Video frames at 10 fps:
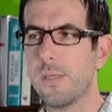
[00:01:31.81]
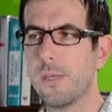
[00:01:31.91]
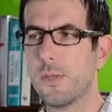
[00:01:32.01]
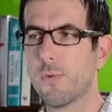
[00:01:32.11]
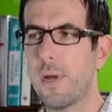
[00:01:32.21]
you
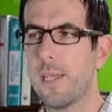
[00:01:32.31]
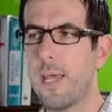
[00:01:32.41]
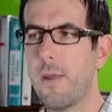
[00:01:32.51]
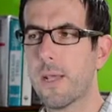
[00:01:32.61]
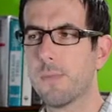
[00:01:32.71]
can just write
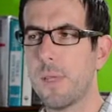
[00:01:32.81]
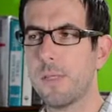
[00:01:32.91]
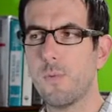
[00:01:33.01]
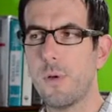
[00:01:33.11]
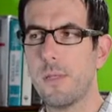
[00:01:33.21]
down x
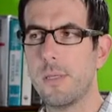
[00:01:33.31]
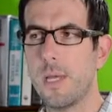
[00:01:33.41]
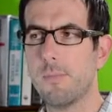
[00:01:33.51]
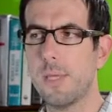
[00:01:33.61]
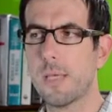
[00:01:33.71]
minus 1
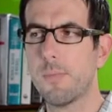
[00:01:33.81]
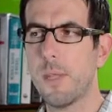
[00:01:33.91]
times x